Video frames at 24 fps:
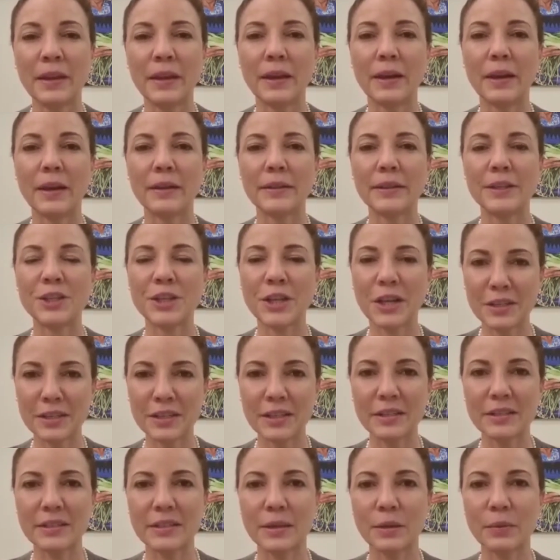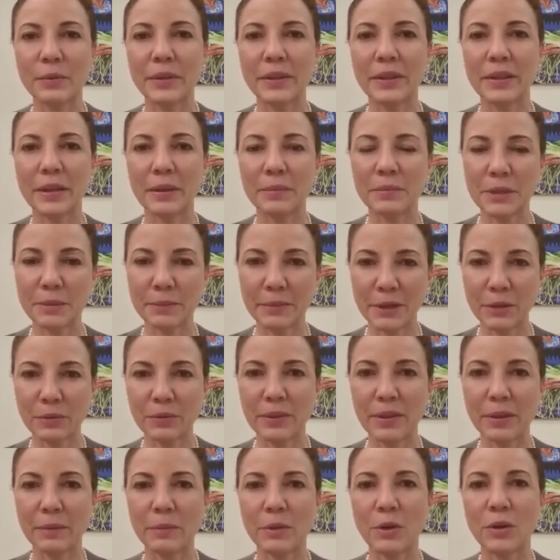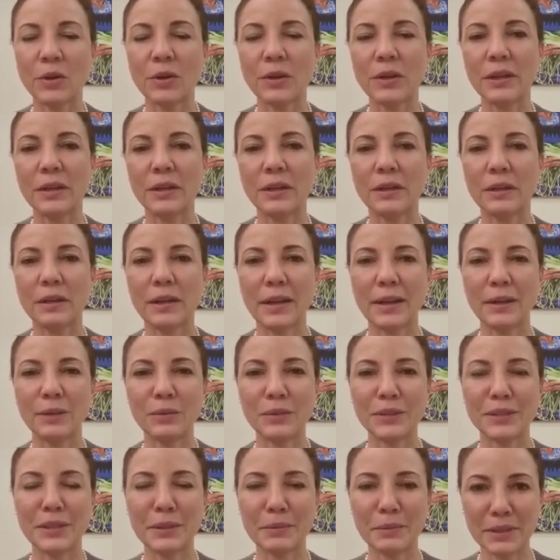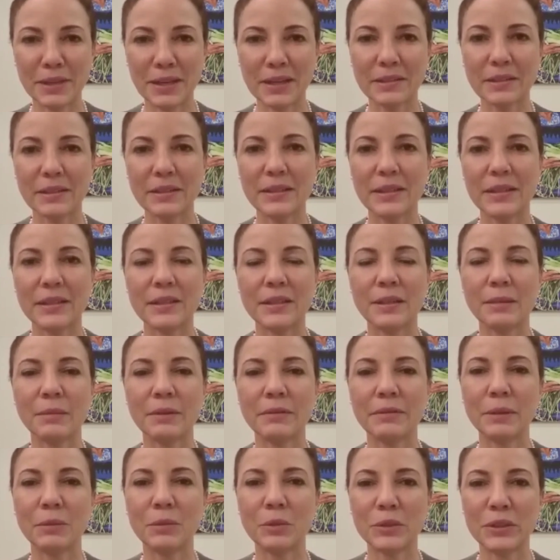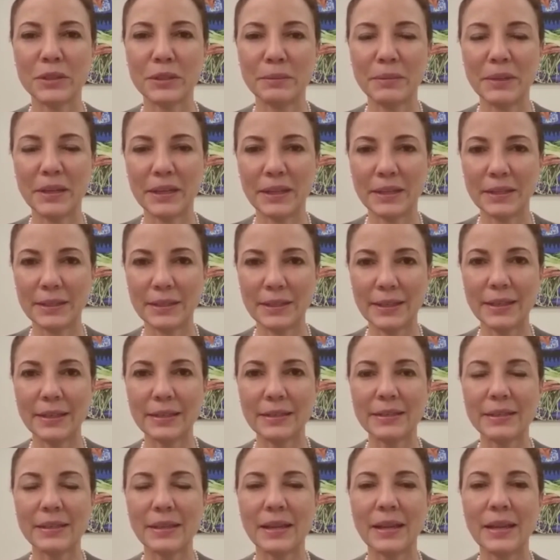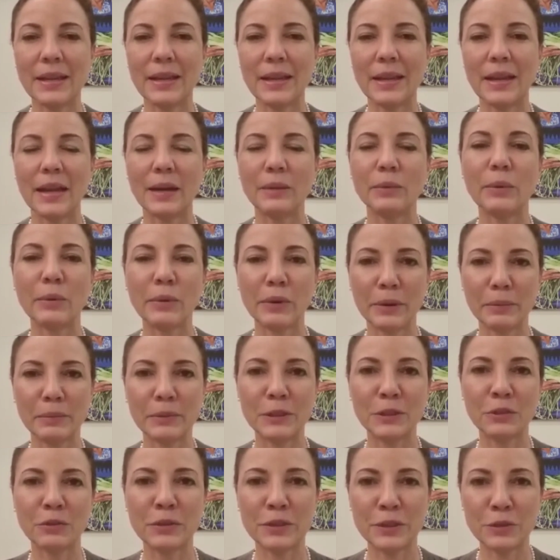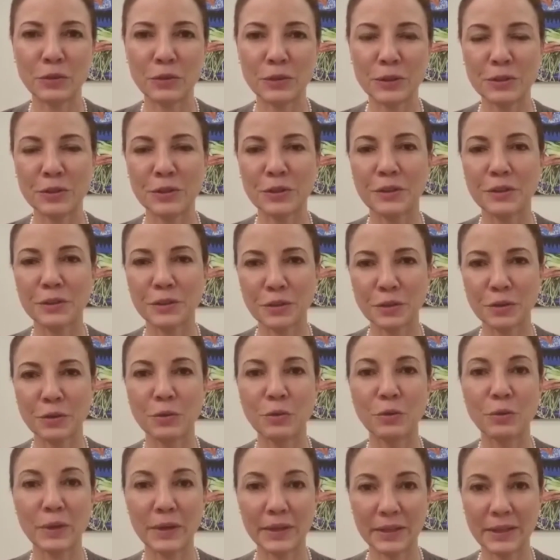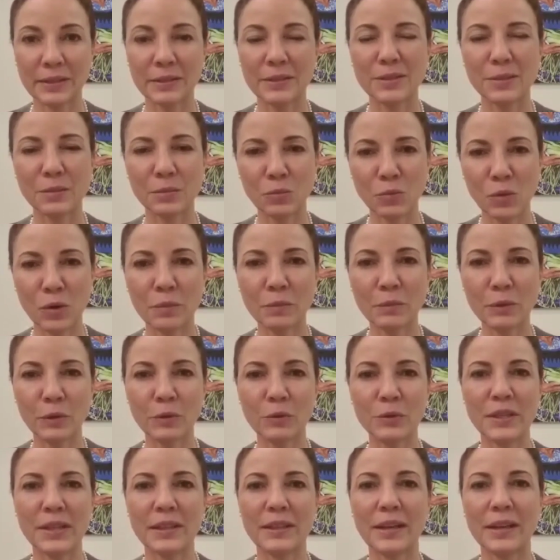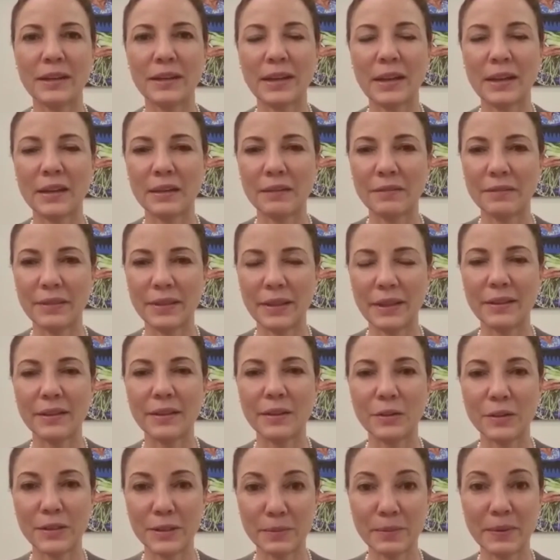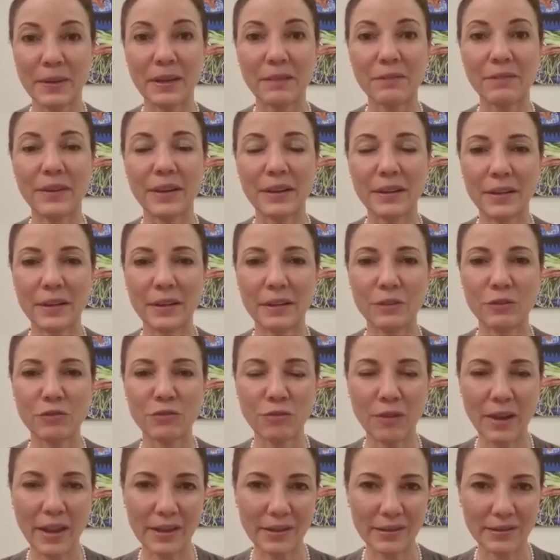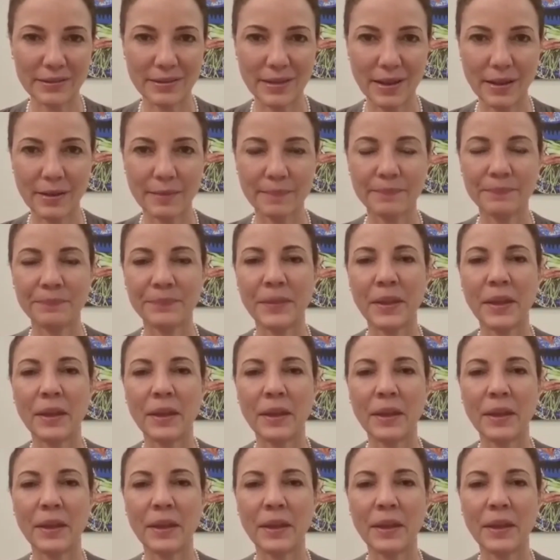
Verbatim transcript: Uh, the charge is there with them. She met with them earlier and was able to ascertain some of their most immediate needs. And we were able to resource her to go and get some warm clothes and that kind of thing. You know, it's been a very trying time.